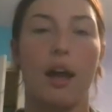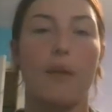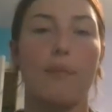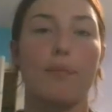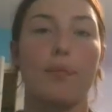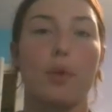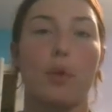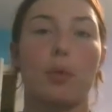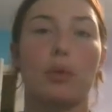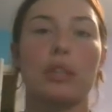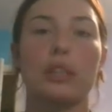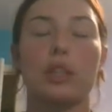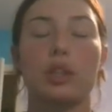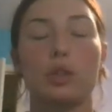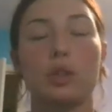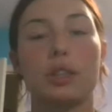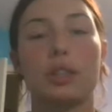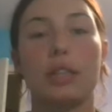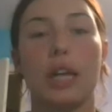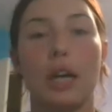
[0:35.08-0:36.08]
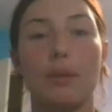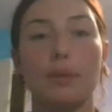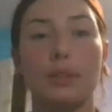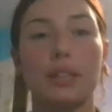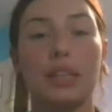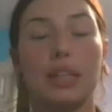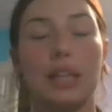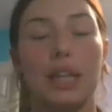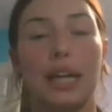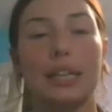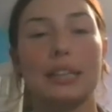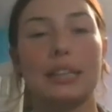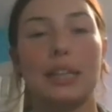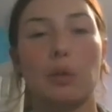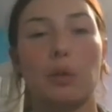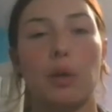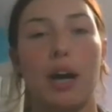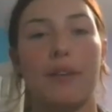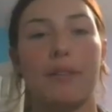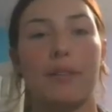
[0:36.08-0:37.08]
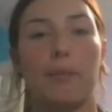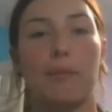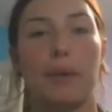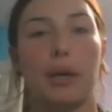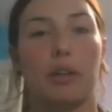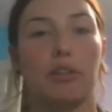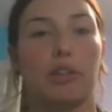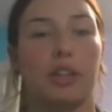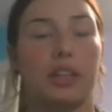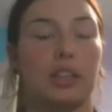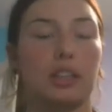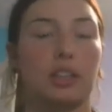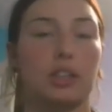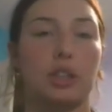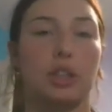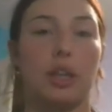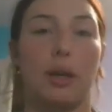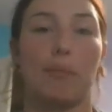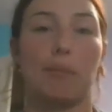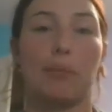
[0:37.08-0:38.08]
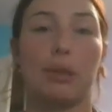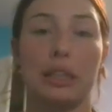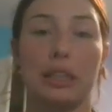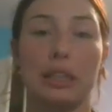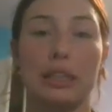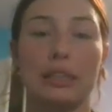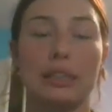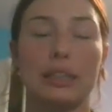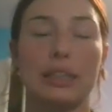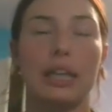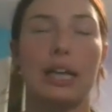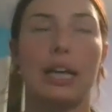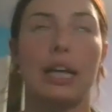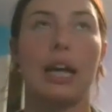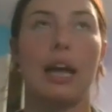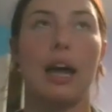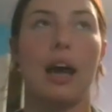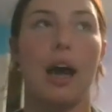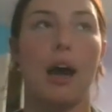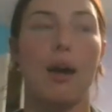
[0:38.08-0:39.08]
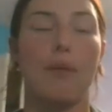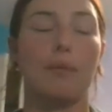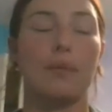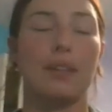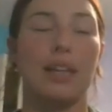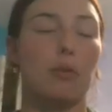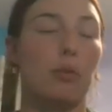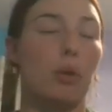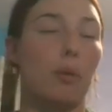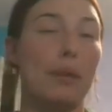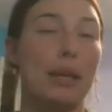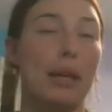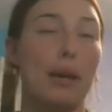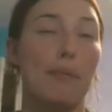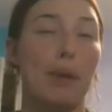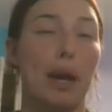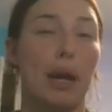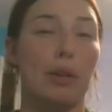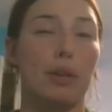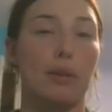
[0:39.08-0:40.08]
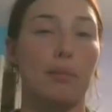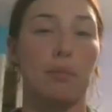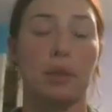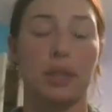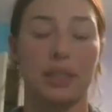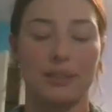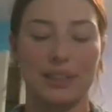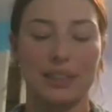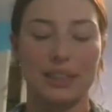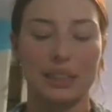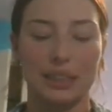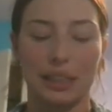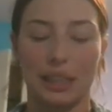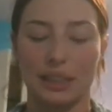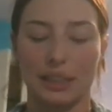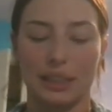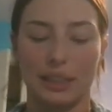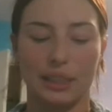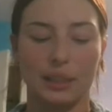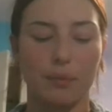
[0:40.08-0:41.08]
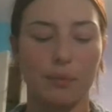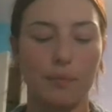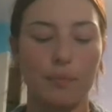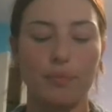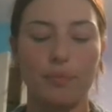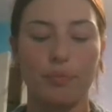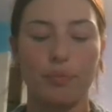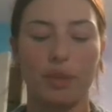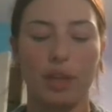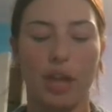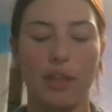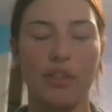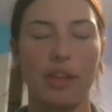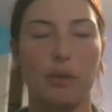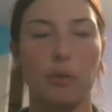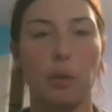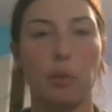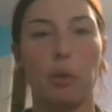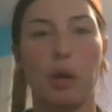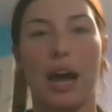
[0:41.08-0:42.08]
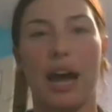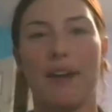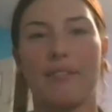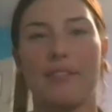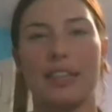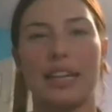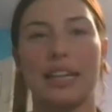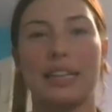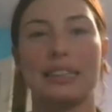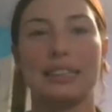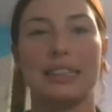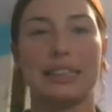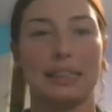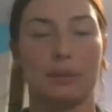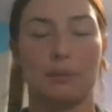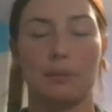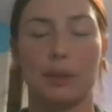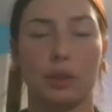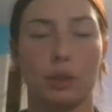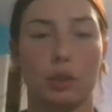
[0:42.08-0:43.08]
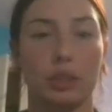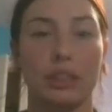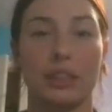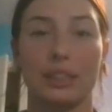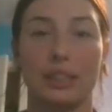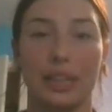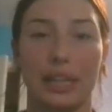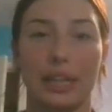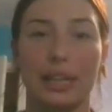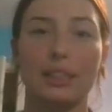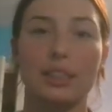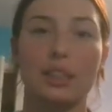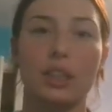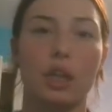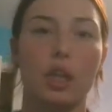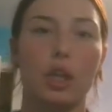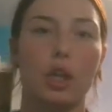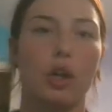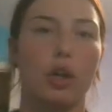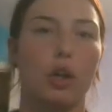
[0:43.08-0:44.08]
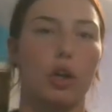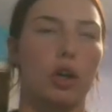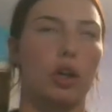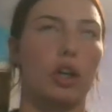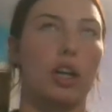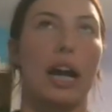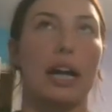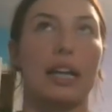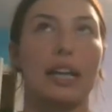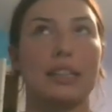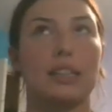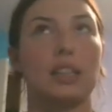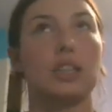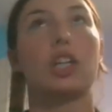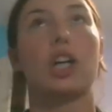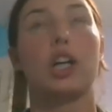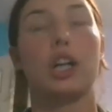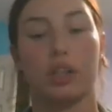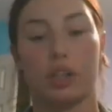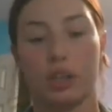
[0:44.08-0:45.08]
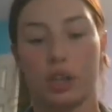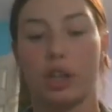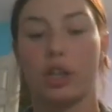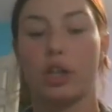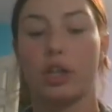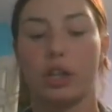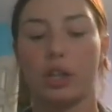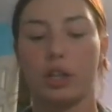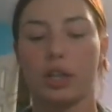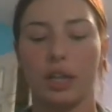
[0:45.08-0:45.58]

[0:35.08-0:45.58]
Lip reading: When students come into class, they will have a bell ringer to complete that will be about the previous lesson, and then we will have the anticipatory set, or I like to call it the hook.